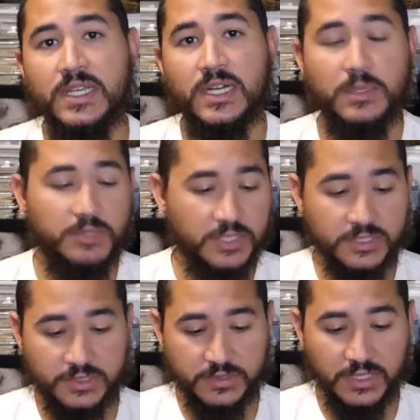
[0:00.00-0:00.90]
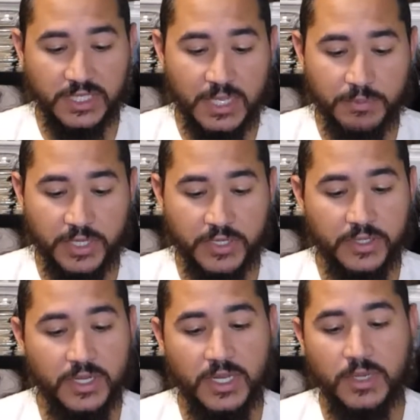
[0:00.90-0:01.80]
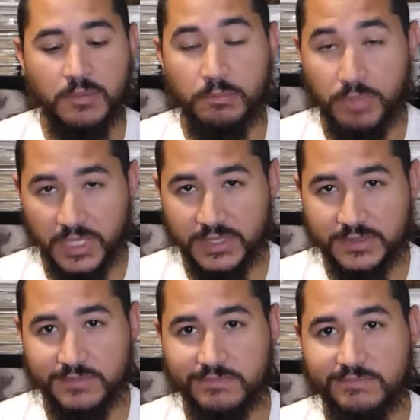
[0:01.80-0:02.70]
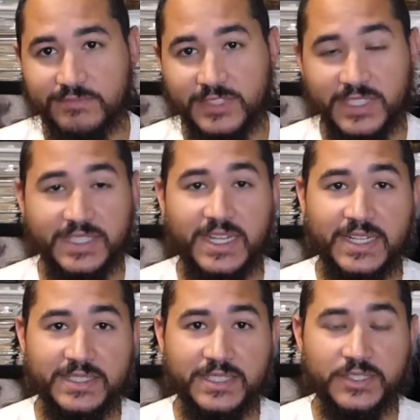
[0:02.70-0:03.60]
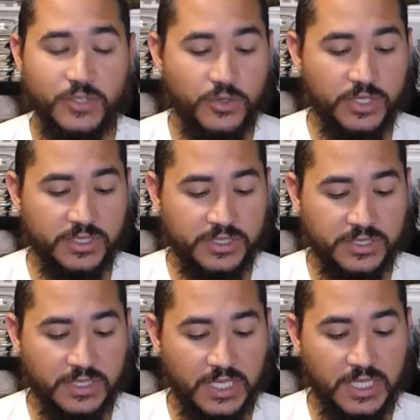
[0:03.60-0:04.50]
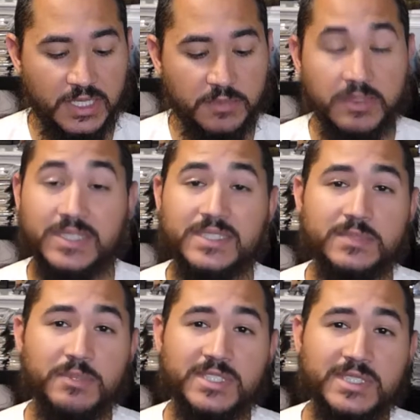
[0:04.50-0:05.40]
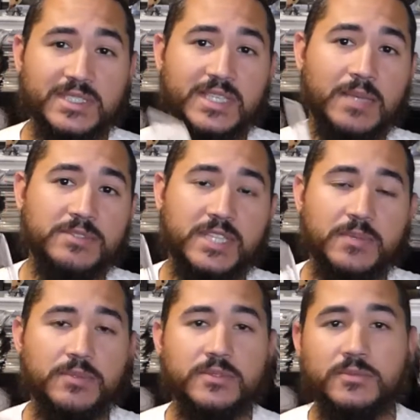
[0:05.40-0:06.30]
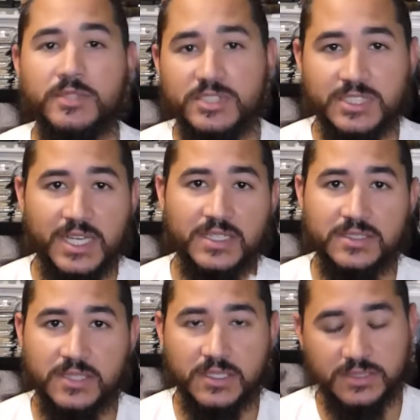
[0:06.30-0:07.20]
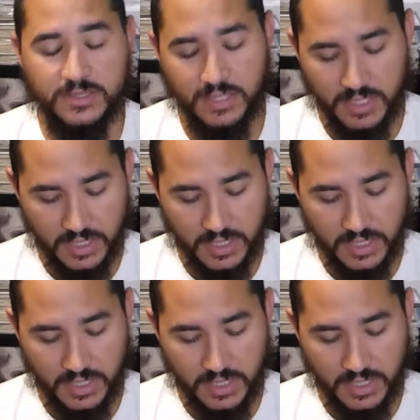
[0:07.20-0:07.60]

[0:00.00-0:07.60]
It looks a lot better, but the thing that I didn't notice is it's missing the top staple, which kind of sucks.